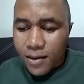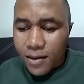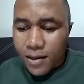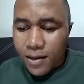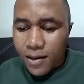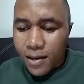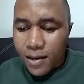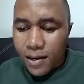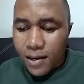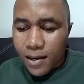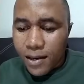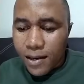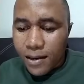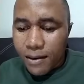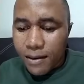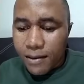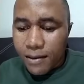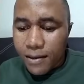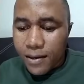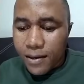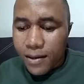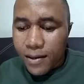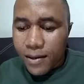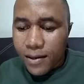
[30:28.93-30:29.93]
uh,
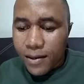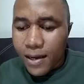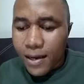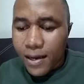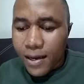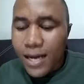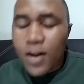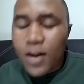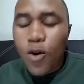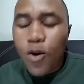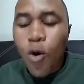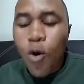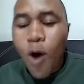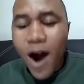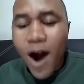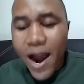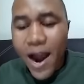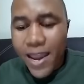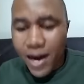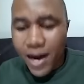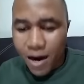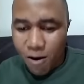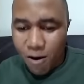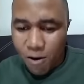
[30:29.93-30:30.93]

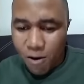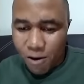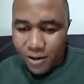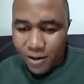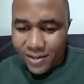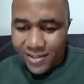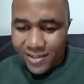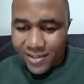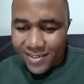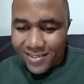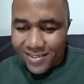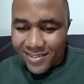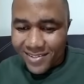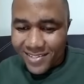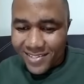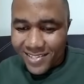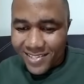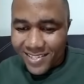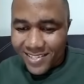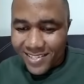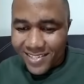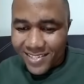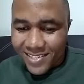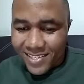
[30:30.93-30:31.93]
inquire on.
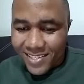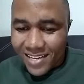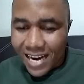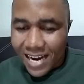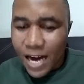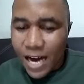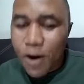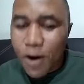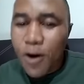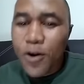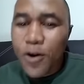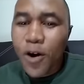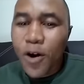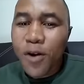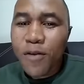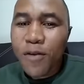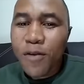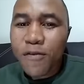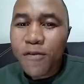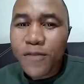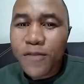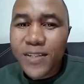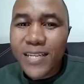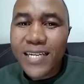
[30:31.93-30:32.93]
I don't know
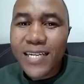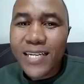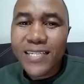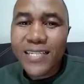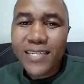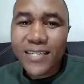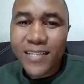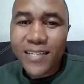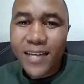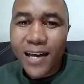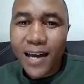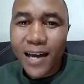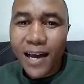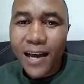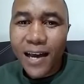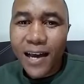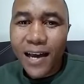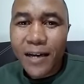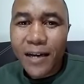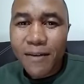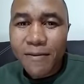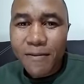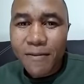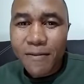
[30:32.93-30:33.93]
if Snedis uh,
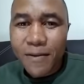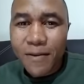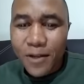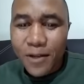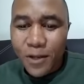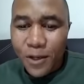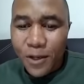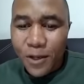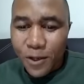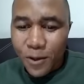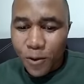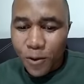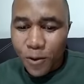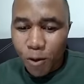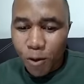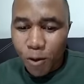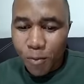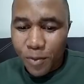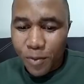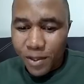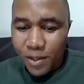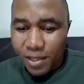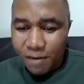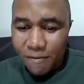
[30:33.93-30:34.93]
uh you would
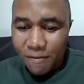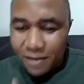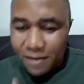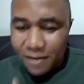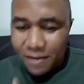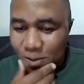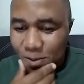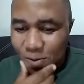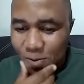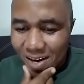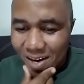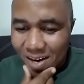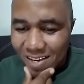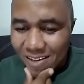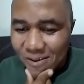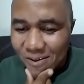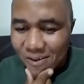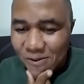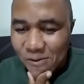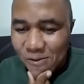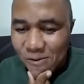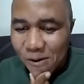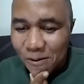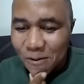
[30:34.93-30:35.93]
be the first one
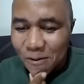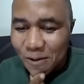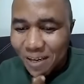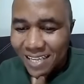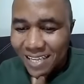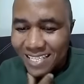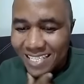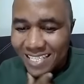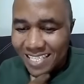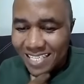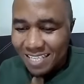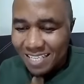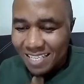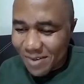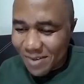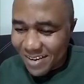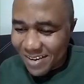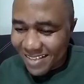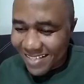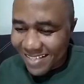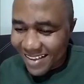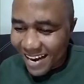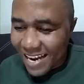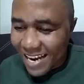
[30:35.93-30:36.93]
to also assist me
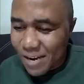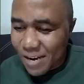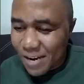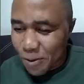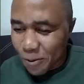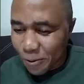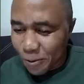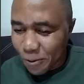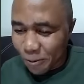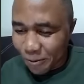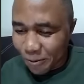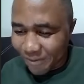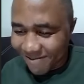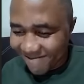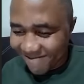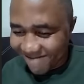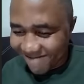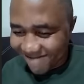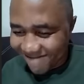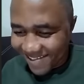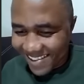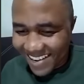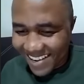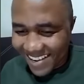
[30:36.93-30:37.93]
in the I know you.
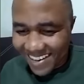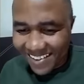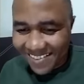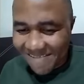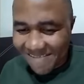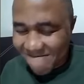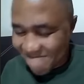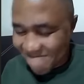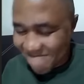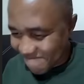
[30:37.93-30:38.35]
Thank you.